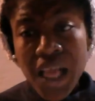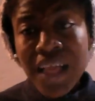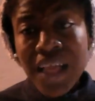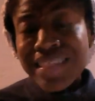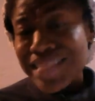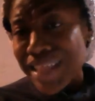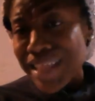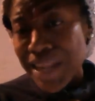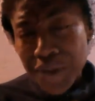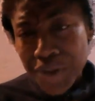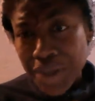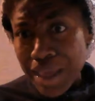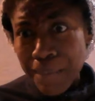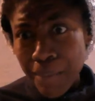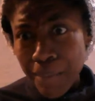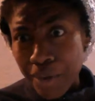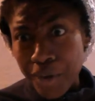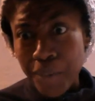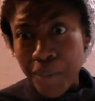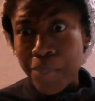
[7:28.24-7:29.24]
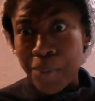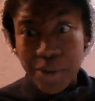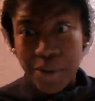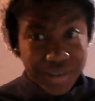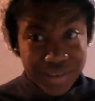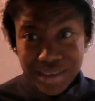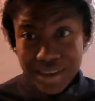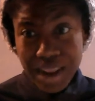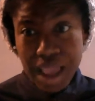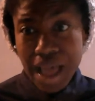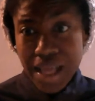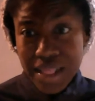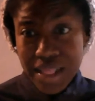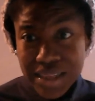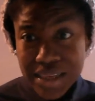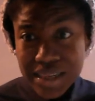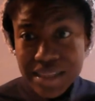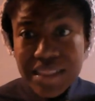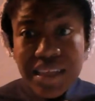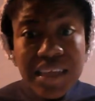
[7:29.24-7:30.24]
They don't care about no
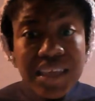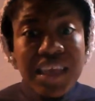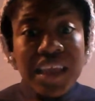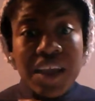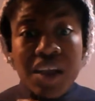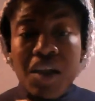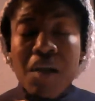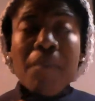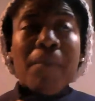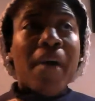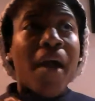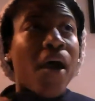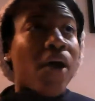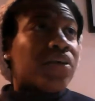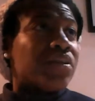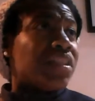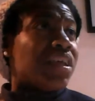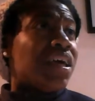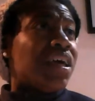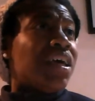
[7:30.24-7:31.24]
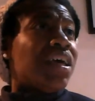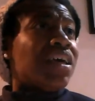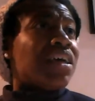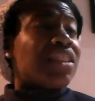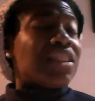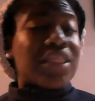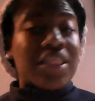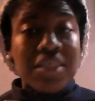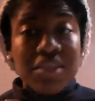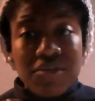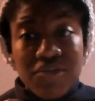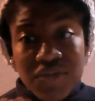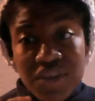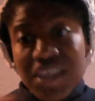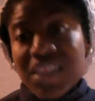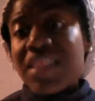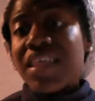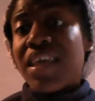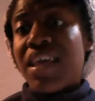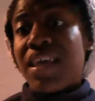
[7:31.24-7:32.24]
personality. They care about
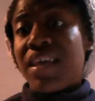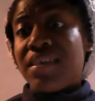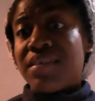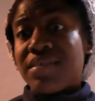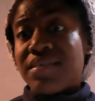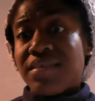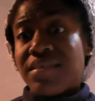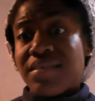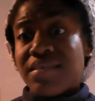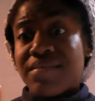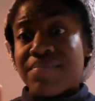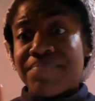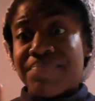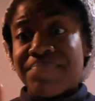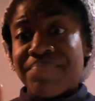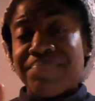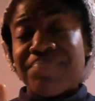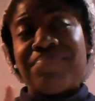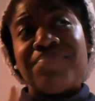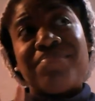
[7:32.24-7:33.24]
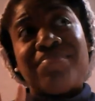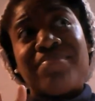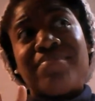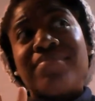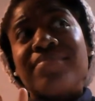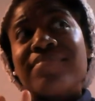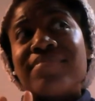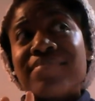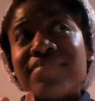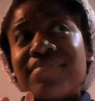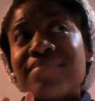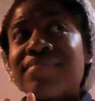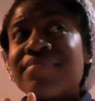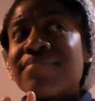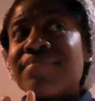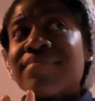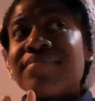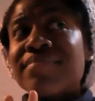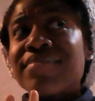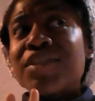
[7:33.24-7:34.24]
three things.
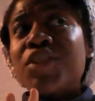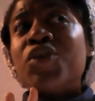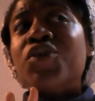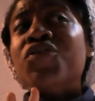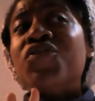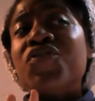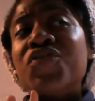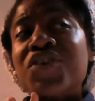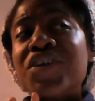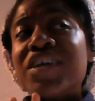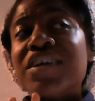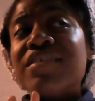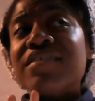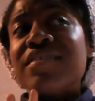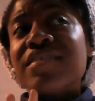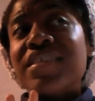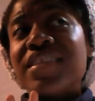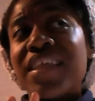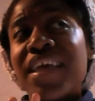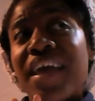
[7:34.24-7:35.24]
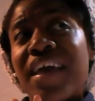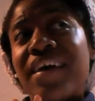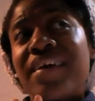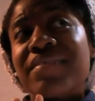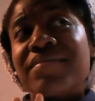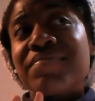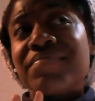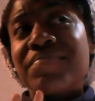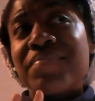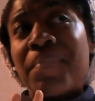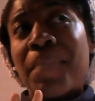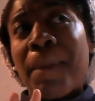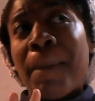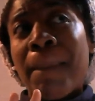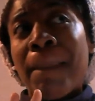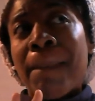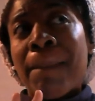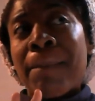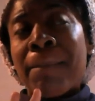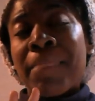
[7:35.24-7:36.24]
Close your ears, Cynthia.
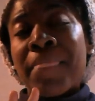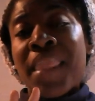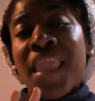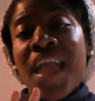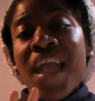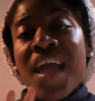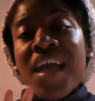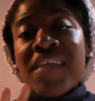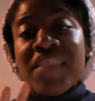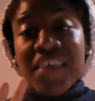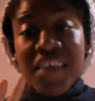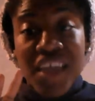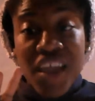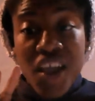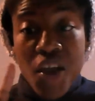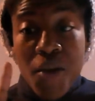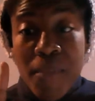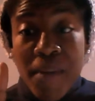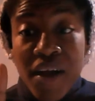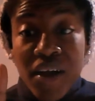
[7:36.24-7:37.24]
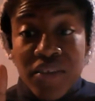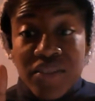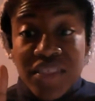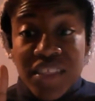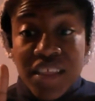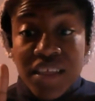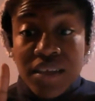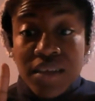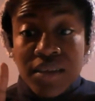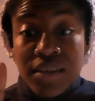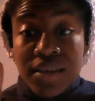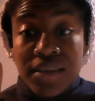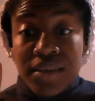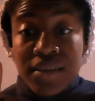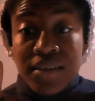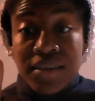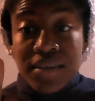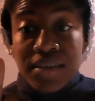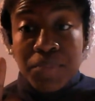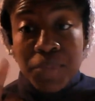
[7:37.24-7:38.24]
They care about
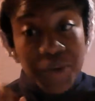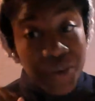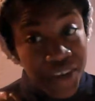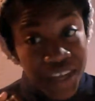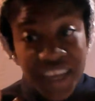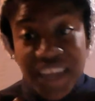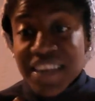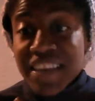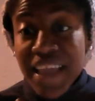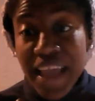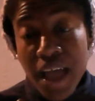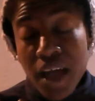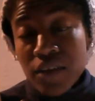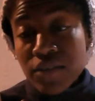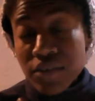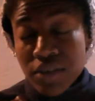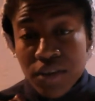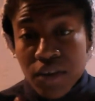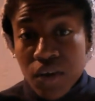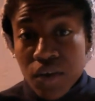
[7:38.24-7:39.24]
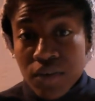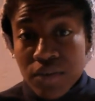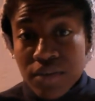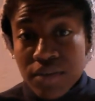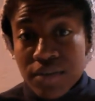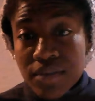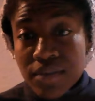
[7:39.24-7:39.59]
putting it down, you know,